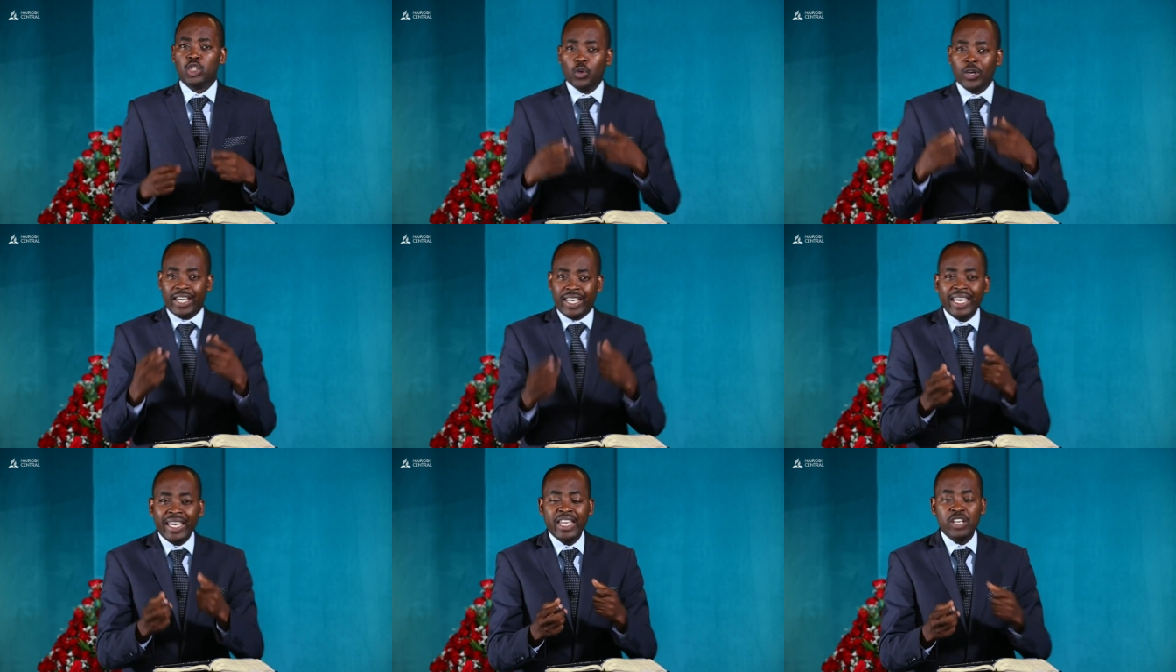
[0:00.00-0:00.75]
to
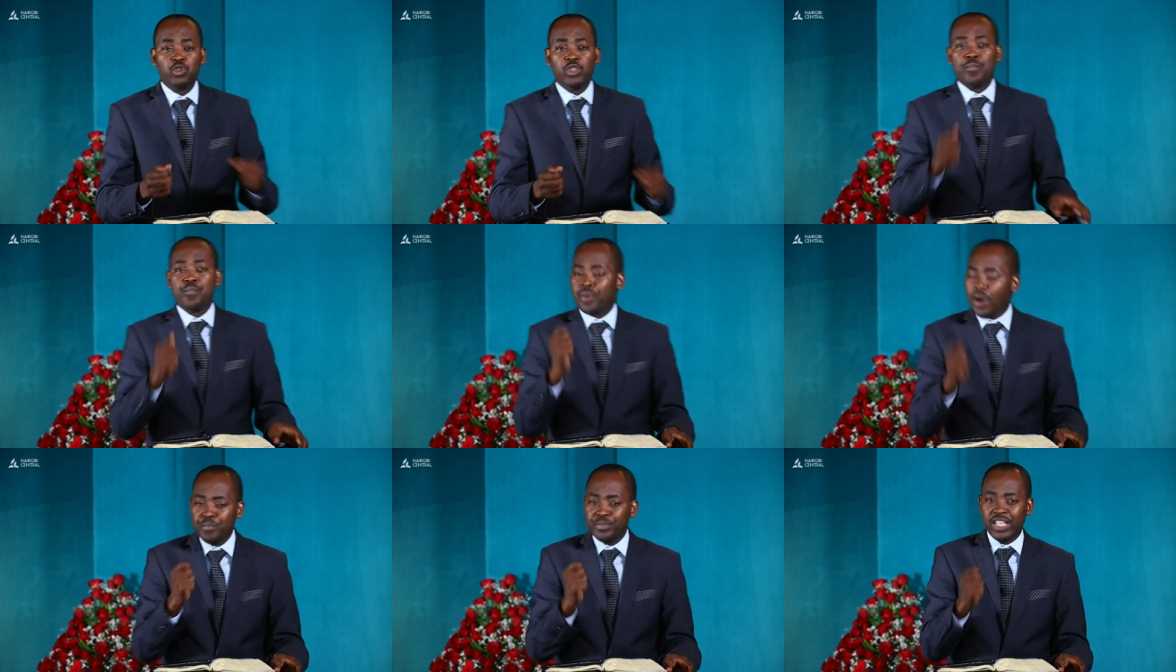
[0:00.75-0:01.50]
heed the
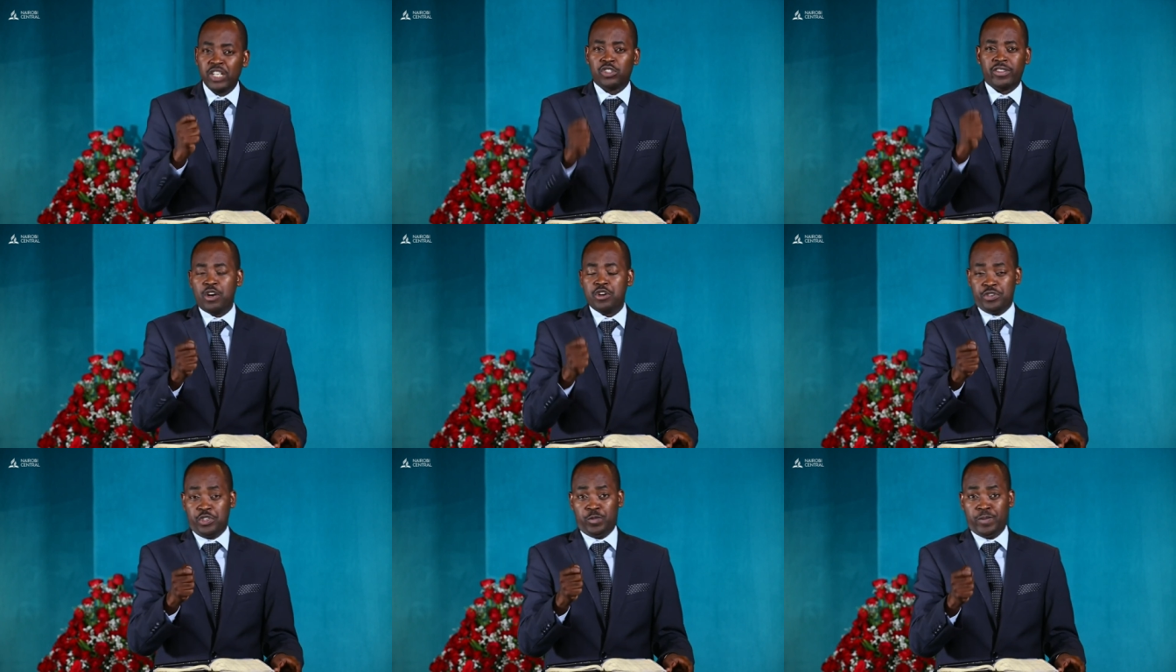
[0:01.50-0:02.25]
promptings of the
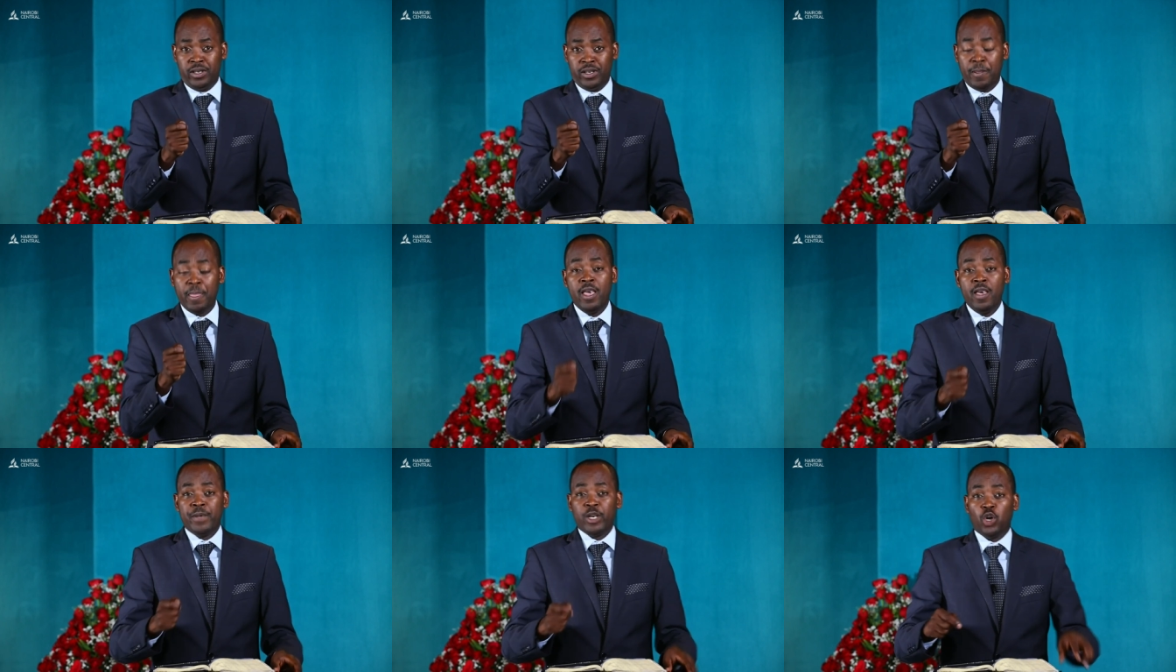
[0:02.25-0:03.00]
Holy Spirit,
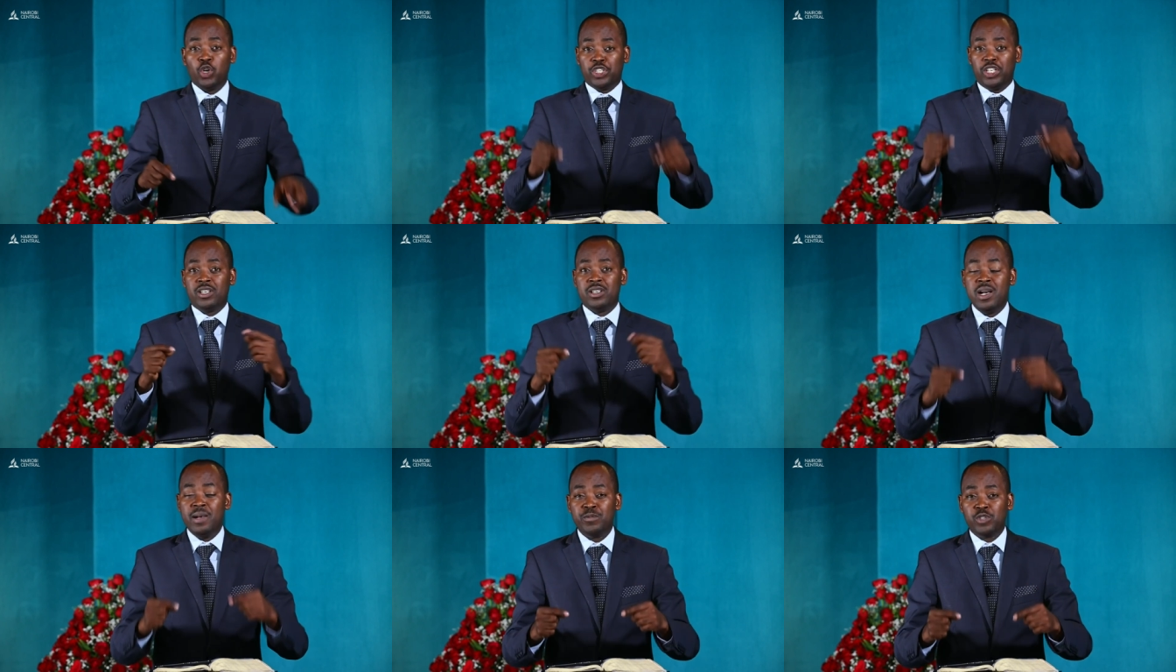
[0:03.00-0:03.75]
because He
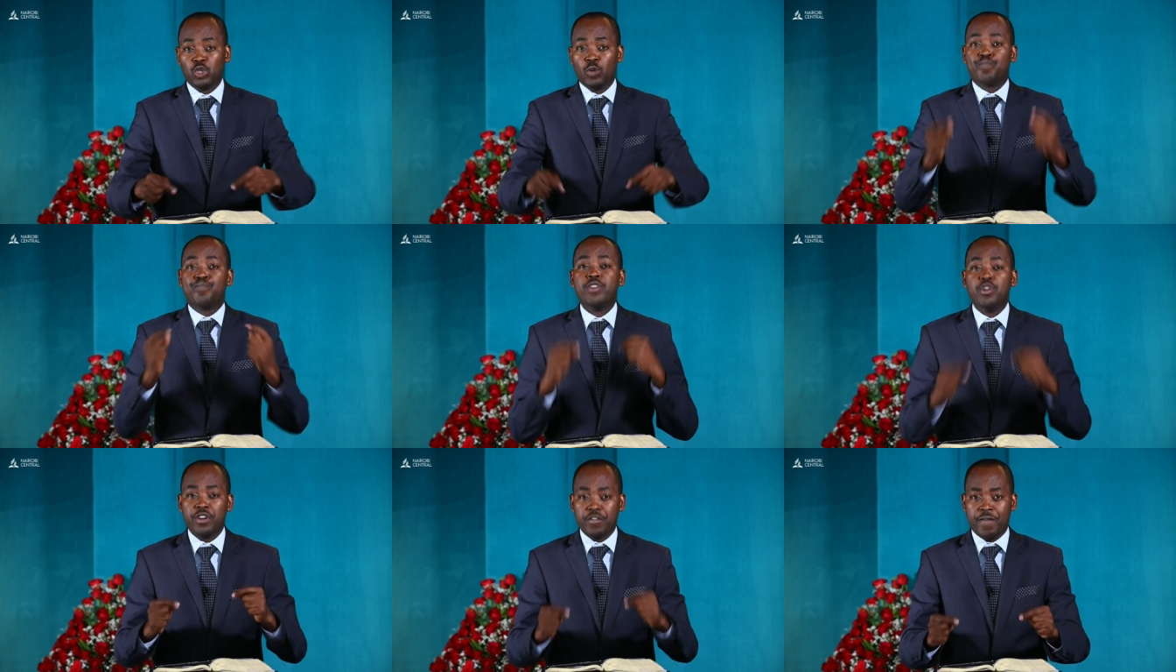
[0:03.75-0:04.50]
comes to
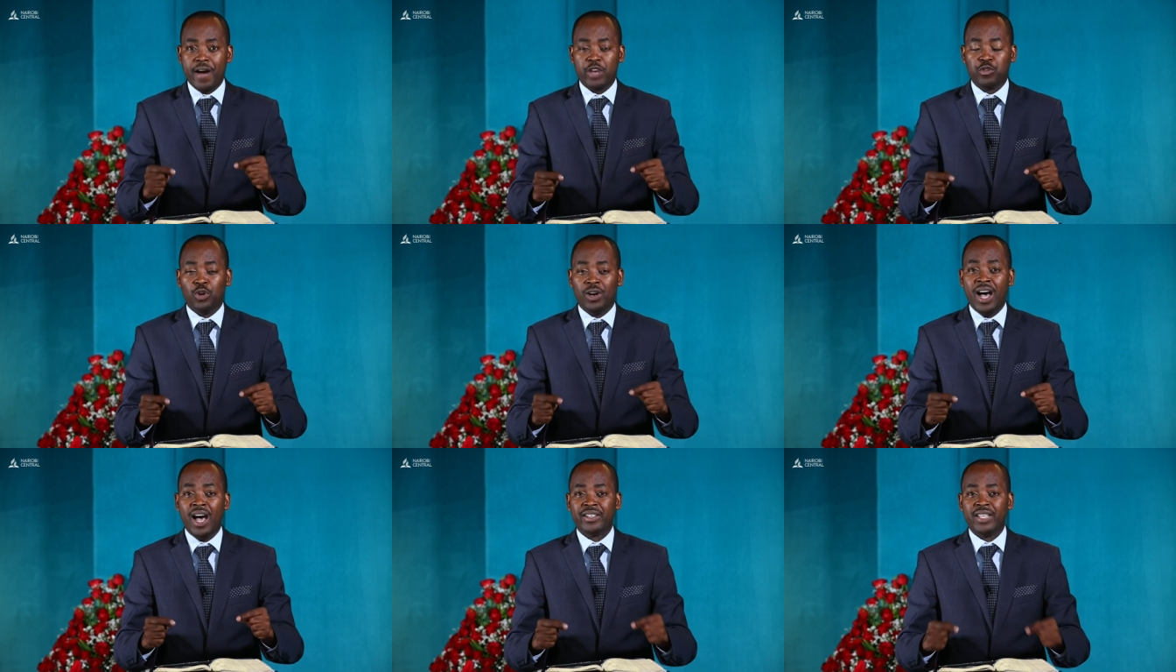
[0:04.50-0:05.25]
purify your
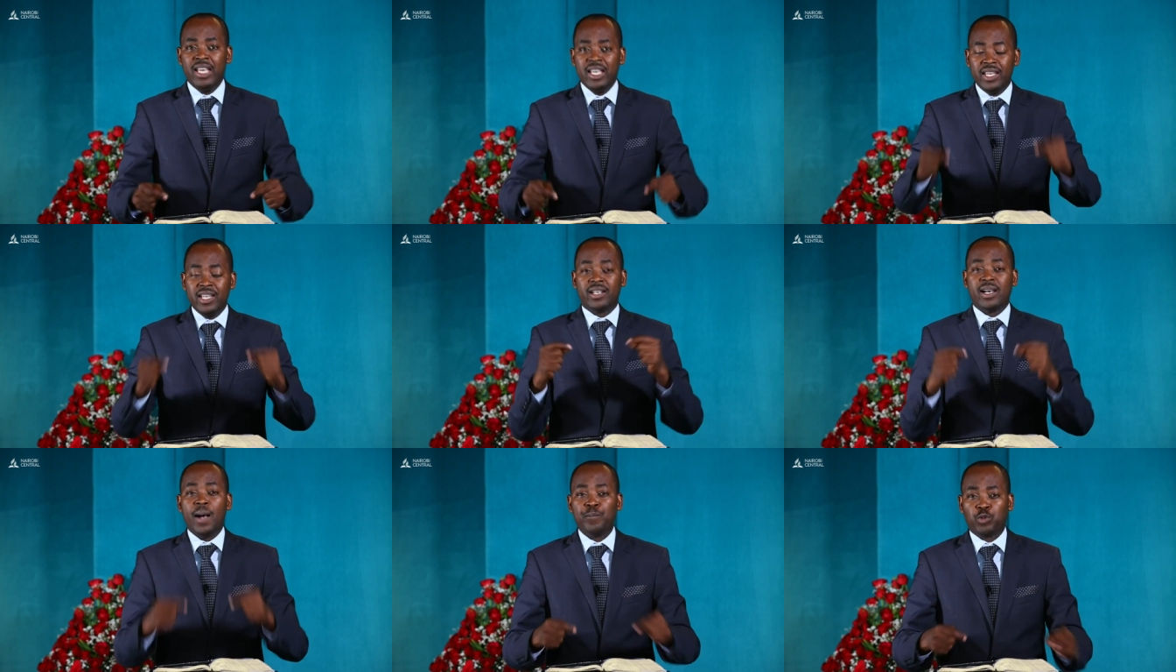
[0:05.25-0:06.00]
heart. He
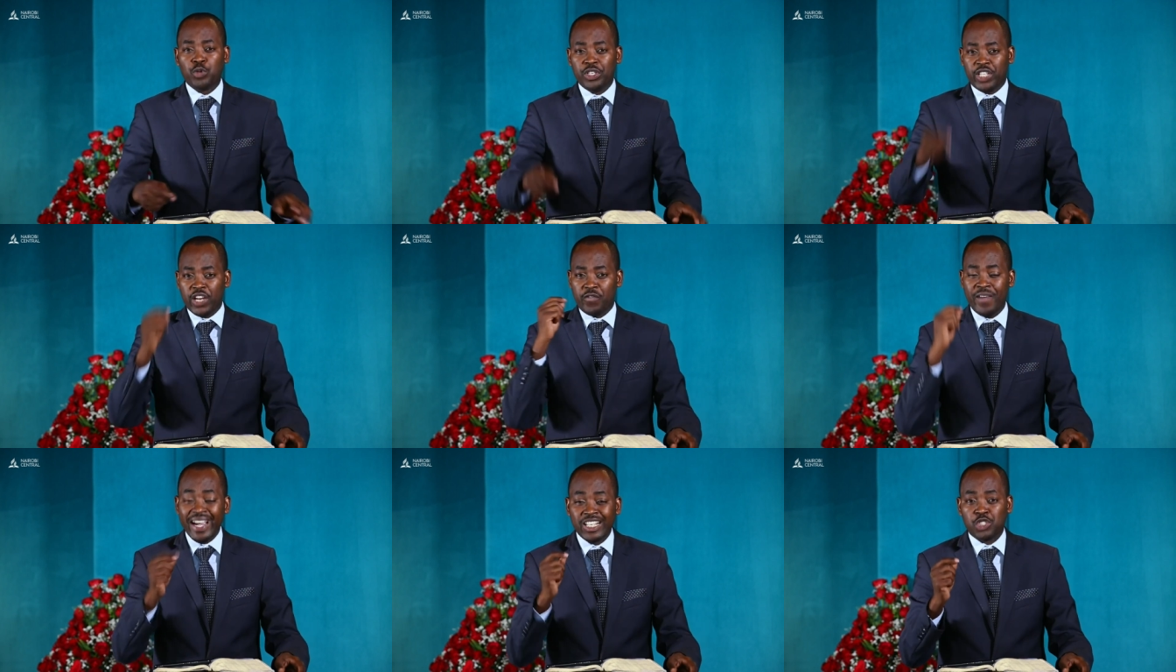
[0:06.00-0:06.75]
comes to
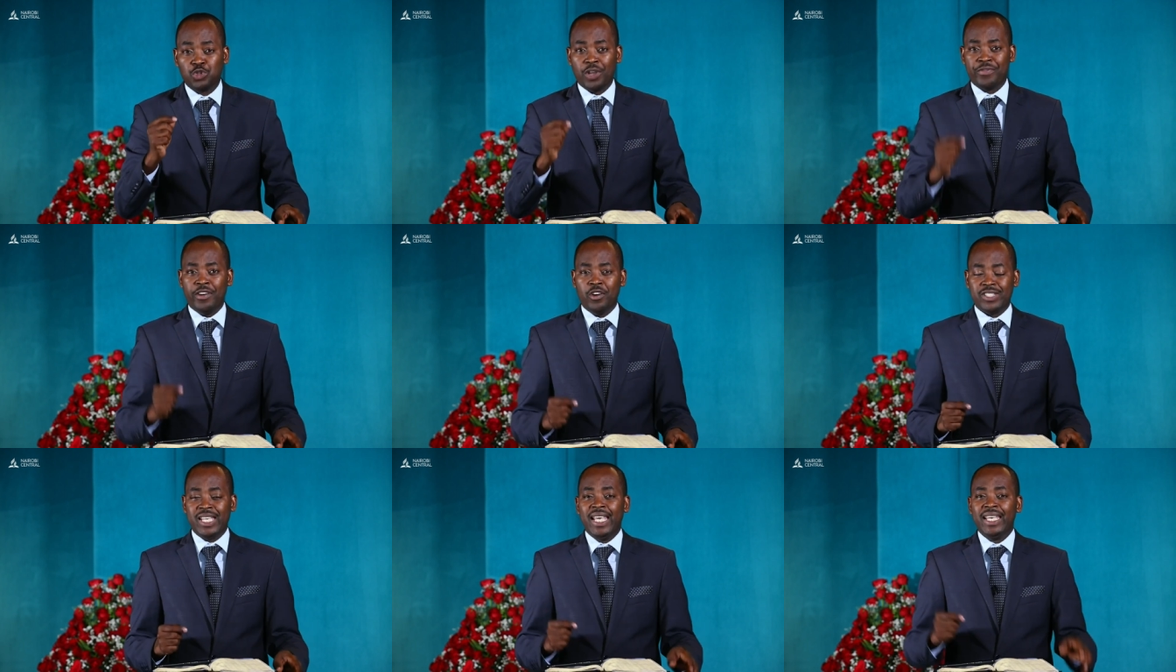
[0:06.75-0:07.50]
redirect your
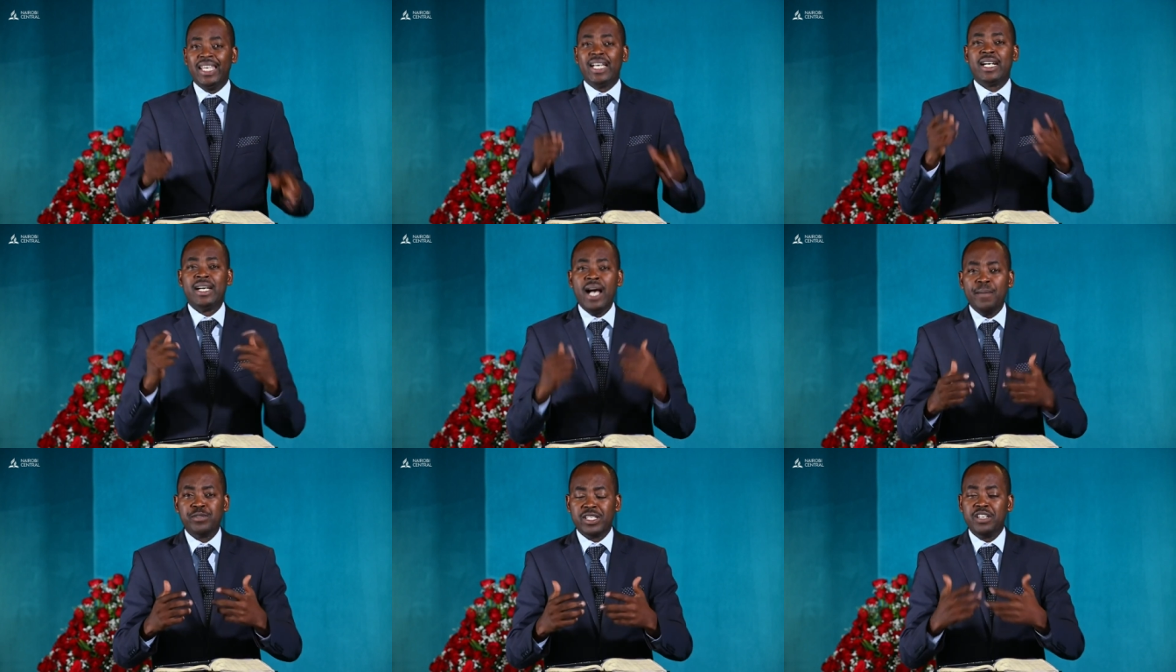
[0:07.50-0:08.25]
thoughts. He
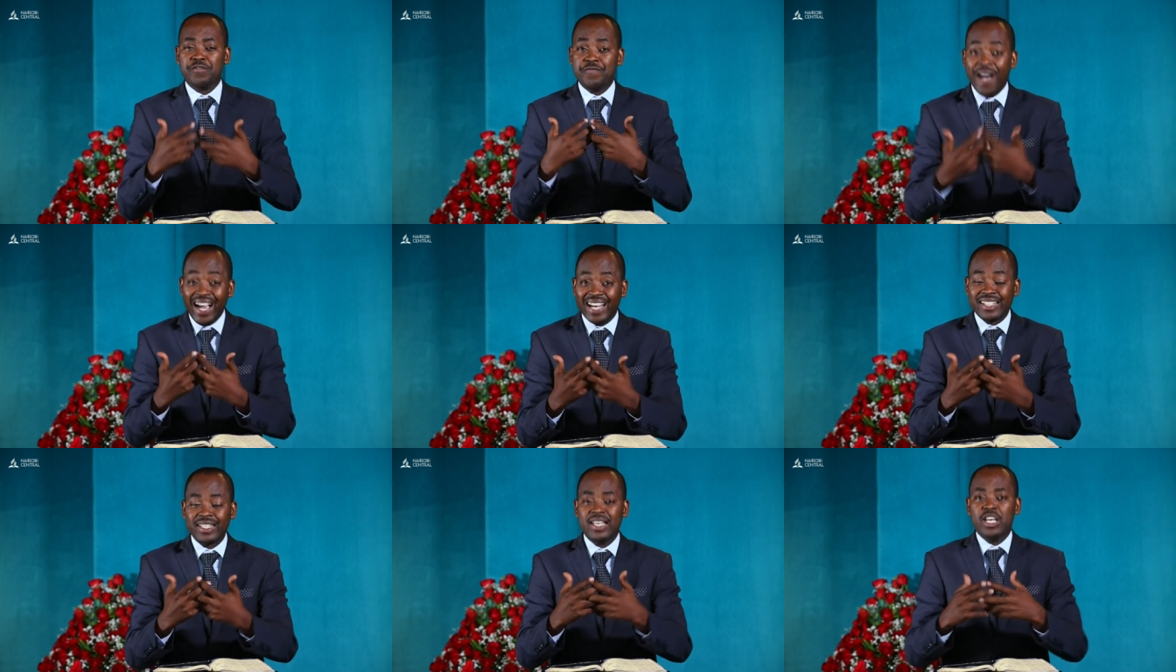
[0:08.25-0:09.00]
comes, in
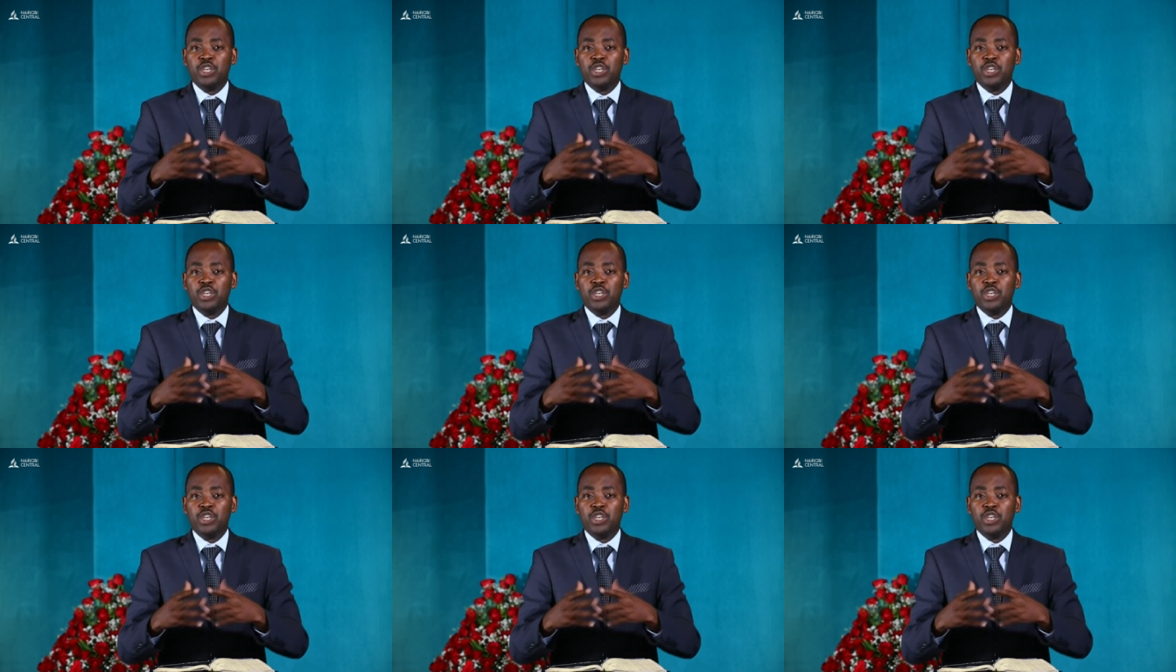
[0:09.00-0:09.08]
fact,